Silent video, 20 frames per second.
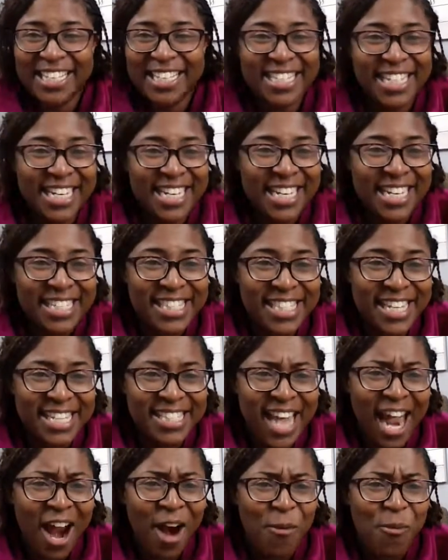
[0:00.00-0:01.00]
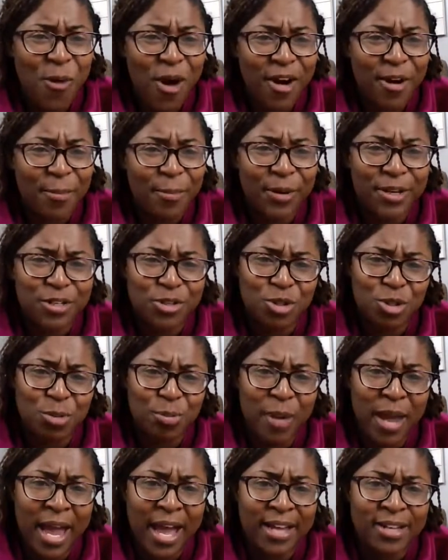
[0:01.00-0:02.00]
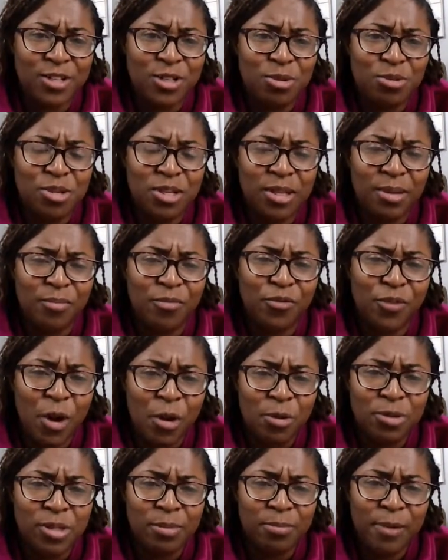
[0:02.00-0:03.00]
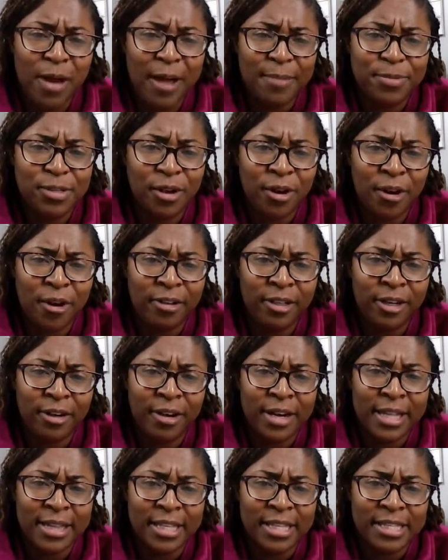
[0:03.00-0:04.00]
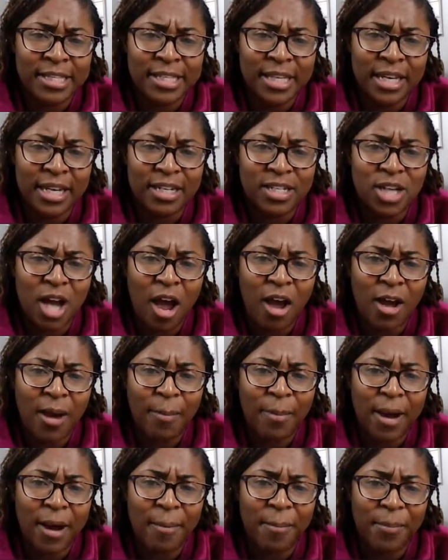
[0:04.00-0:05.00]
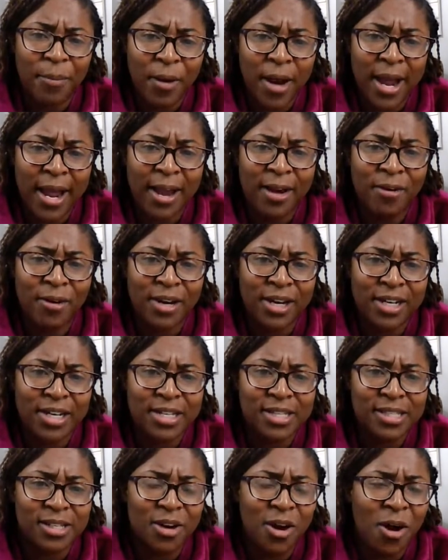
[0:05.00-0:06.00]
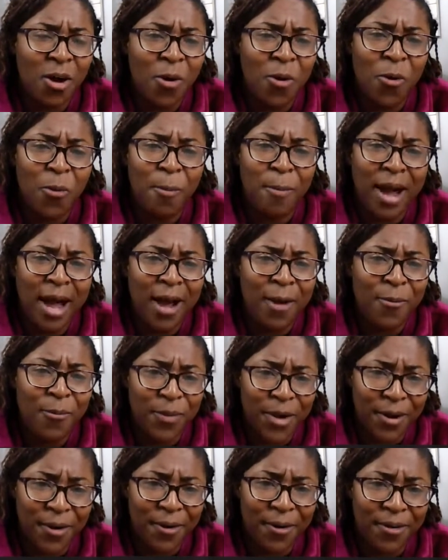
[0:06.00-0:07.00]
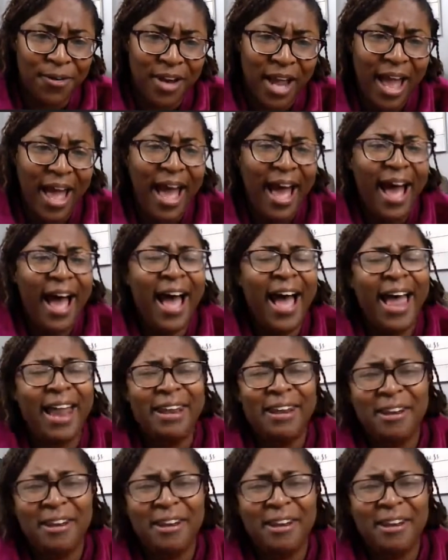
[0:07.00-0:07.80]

Denise says our water pressure is bad due to them frozen pipes earlier in the city. Talk about praying or cussing. Oh my word. I